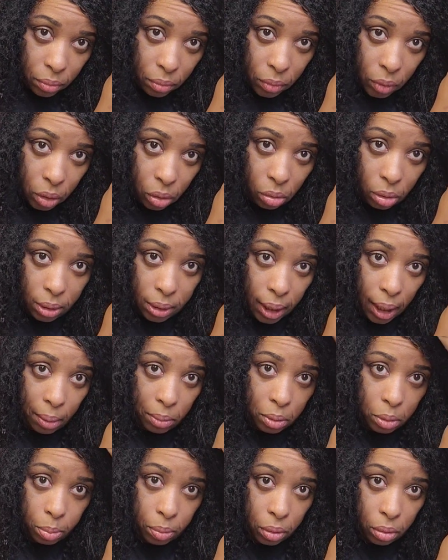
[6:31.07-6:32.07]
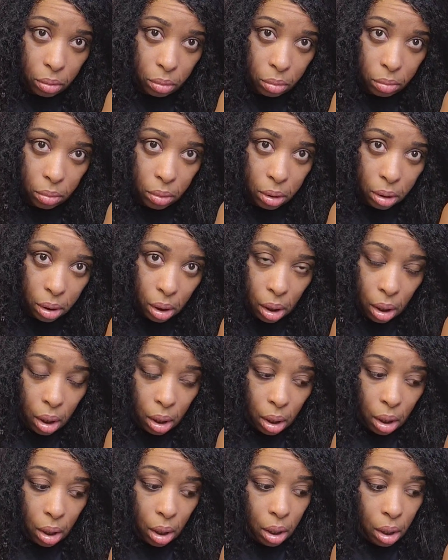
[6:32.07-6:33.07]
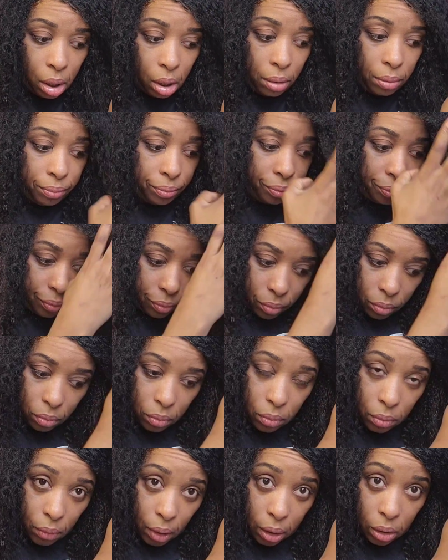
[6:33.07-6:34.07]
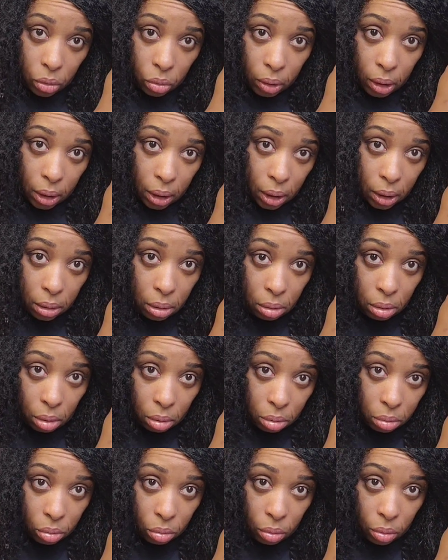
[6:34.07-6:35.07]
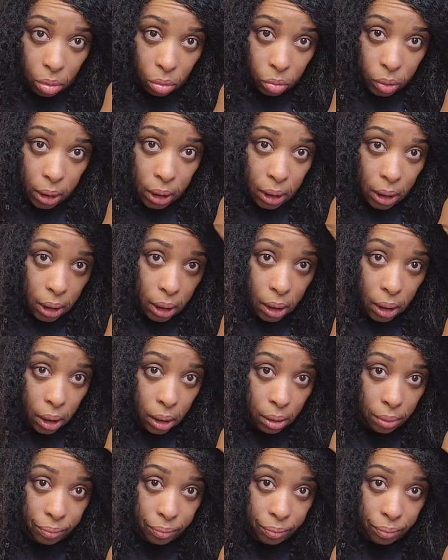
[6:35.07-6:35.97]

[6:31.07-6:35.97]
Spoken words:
2 tablespoons, and drink it, you know, during the week.